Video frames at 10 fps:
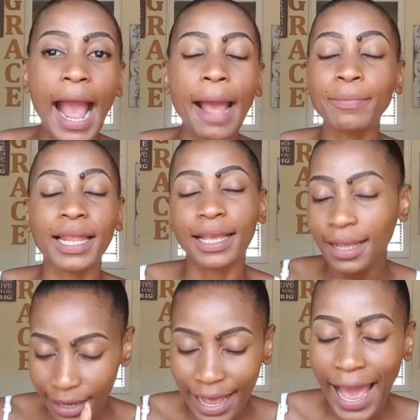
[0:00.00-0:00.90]
I'm like,
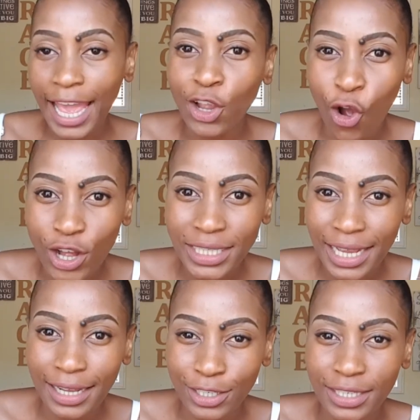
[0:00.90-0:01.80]
eye
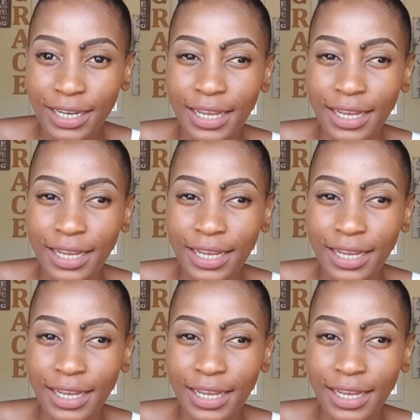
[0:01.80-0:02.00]
contact.